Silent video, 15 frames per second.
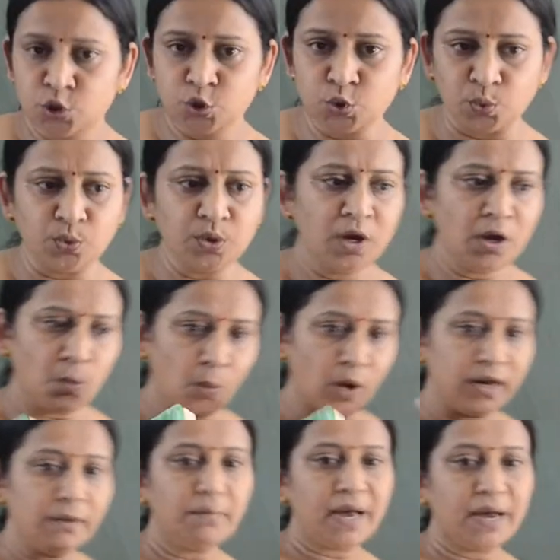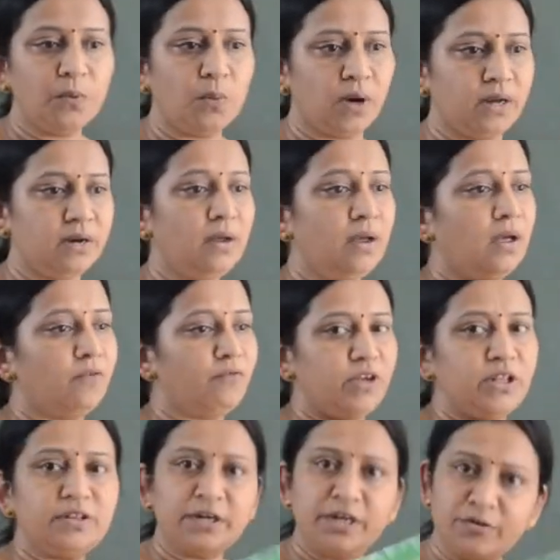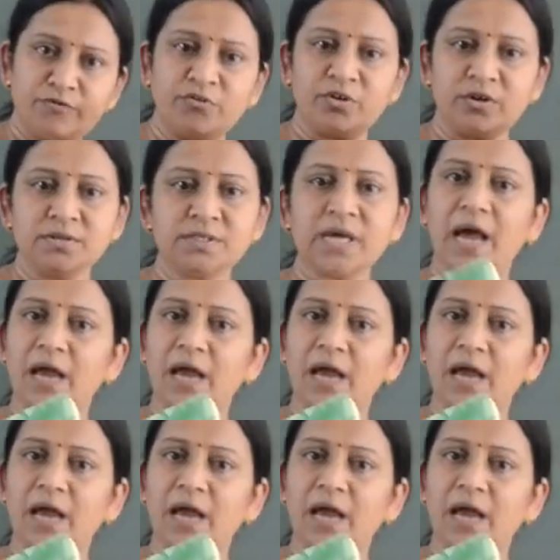2 one by one with the difference